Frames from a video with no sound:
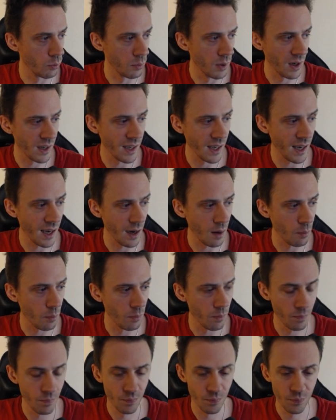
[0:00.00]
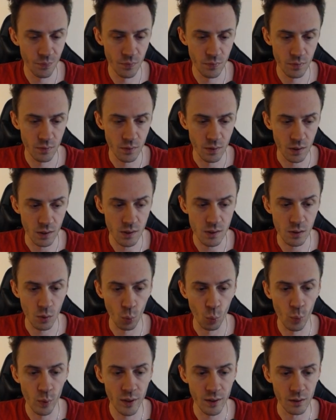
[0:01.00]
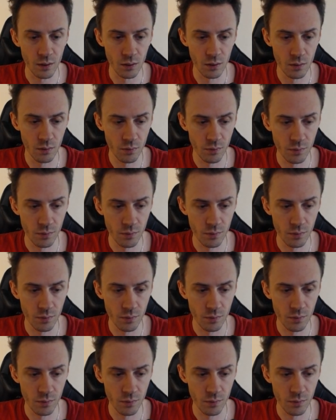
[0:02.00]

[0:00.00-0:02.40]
my cam, there is a wheel,